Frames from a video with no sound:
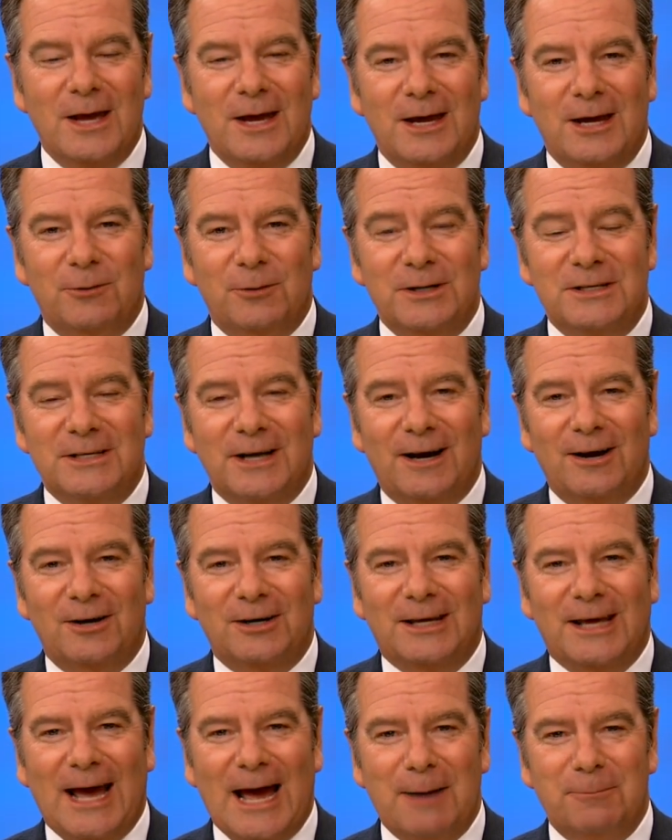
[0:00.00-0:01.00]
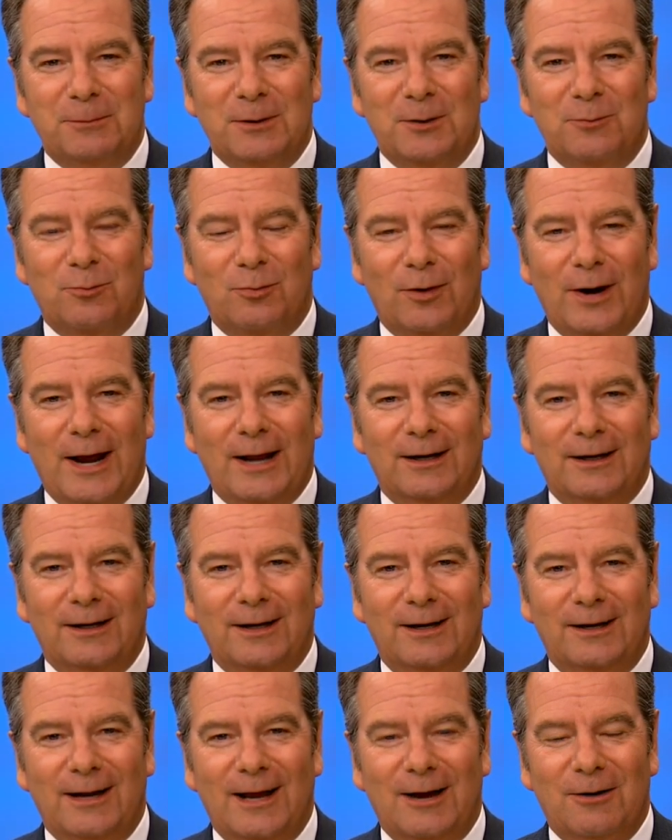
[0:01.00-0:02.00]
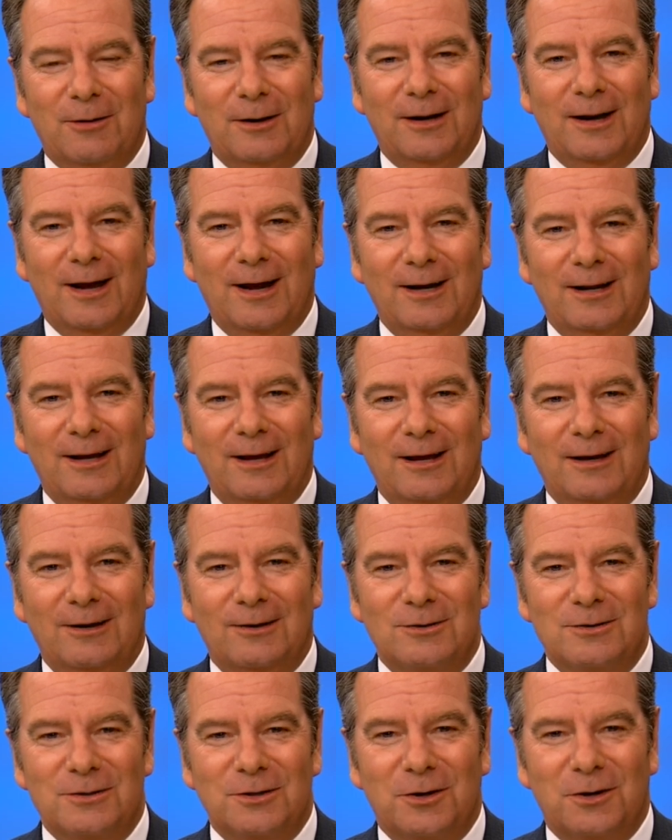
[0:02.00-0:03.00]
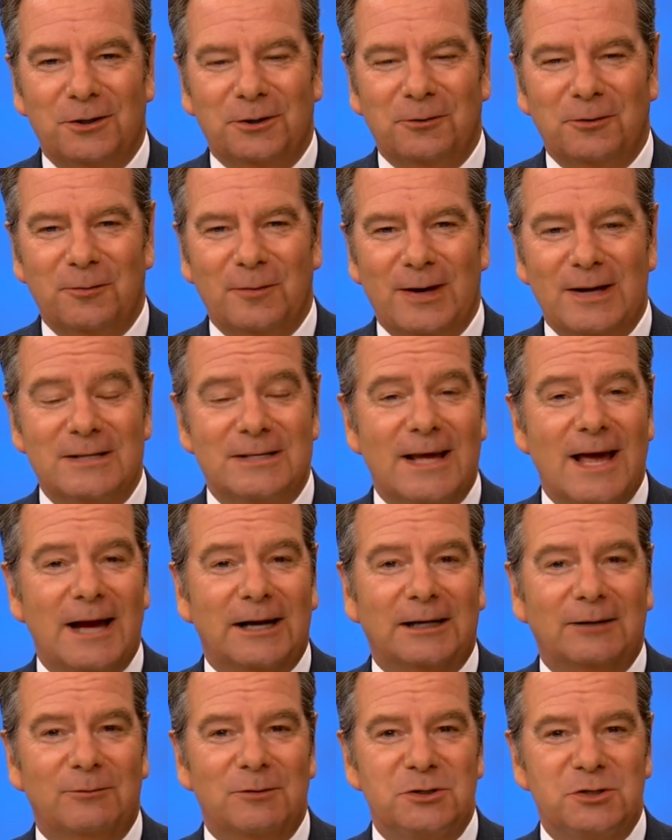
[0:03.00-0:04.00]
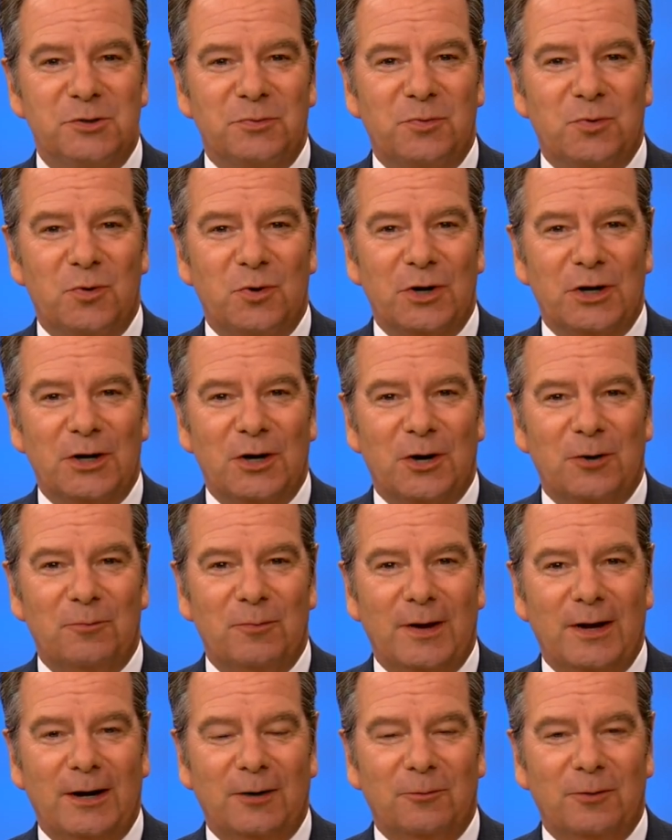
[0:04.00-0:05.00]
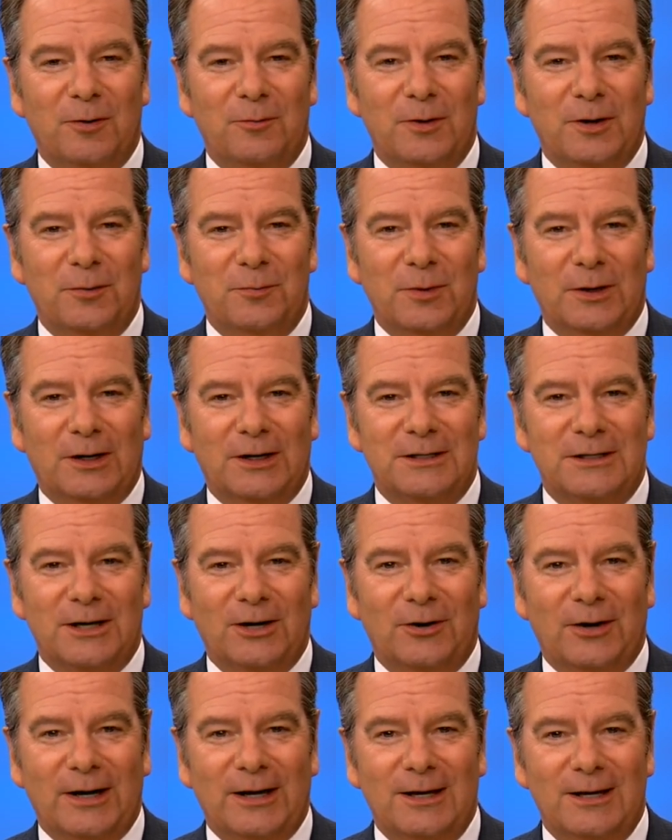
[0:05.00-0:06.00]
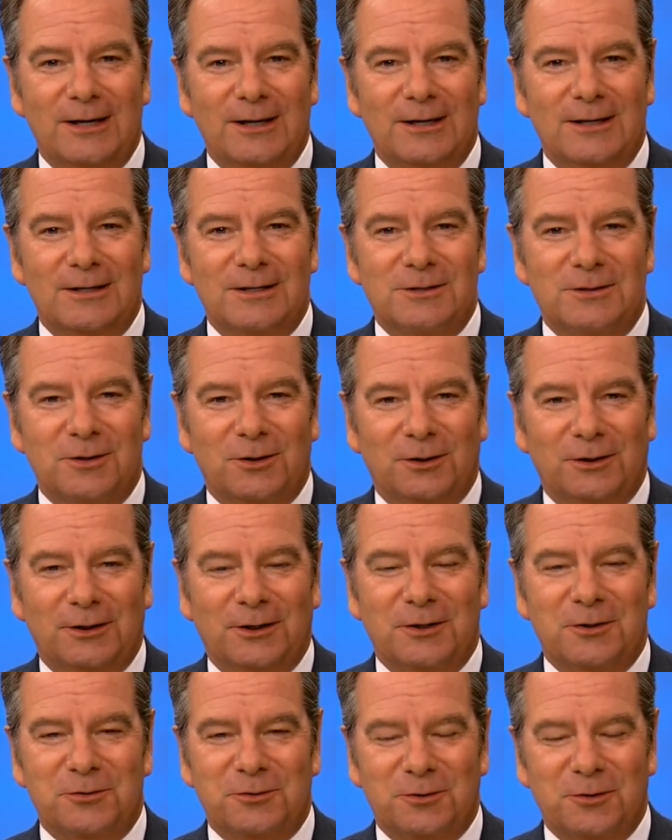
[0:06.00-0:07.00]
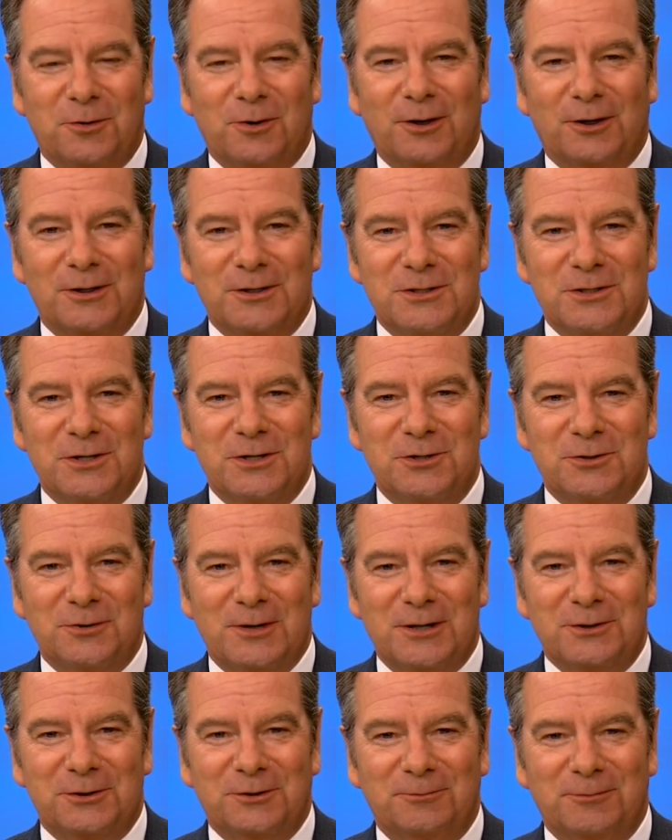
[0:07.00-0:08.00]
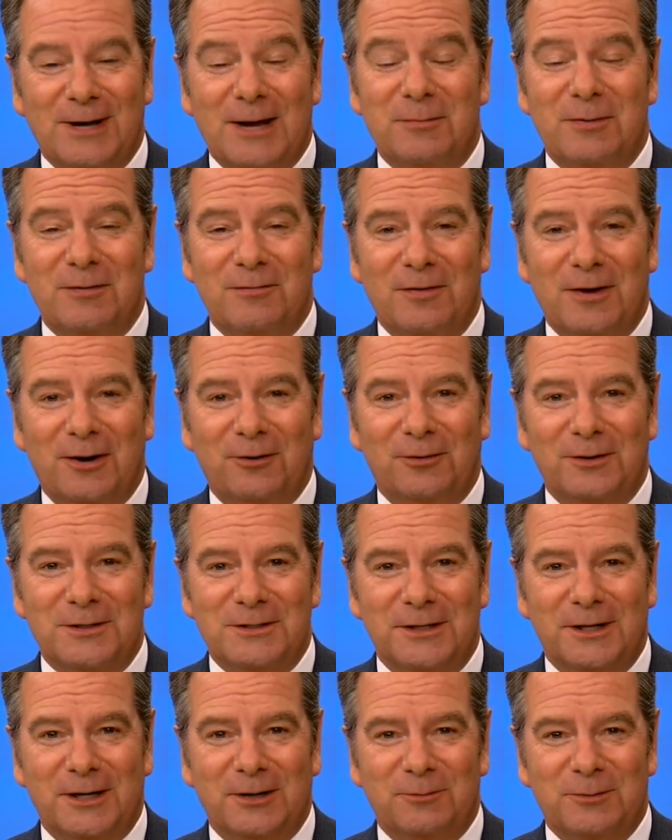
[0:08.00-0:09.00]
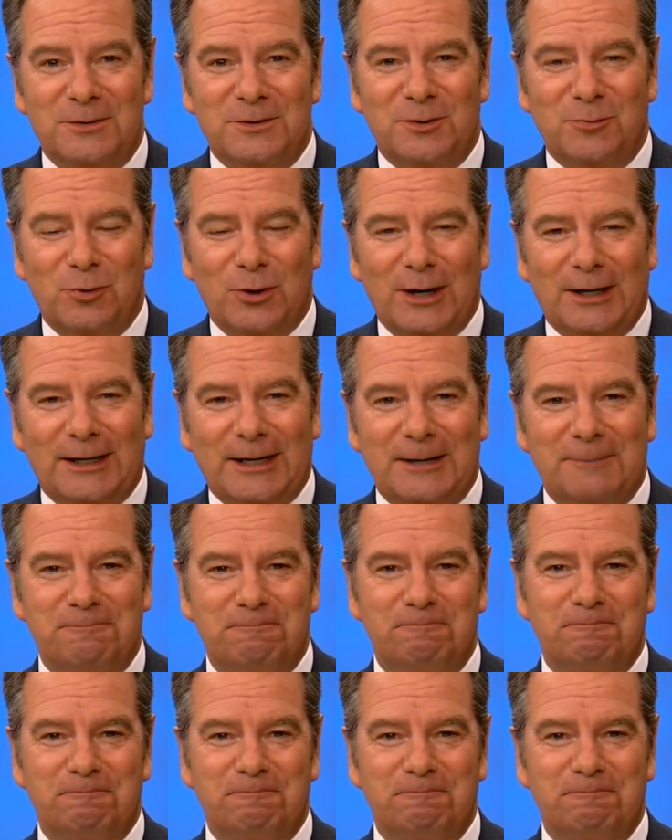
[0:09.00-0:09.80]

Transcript: He retired Captain Brantley, and now at 98 years old, he remains active in supporting our men and women in military. Certainly a true Arkansas treasure. Happy Veterans Day, Mr. Brantley.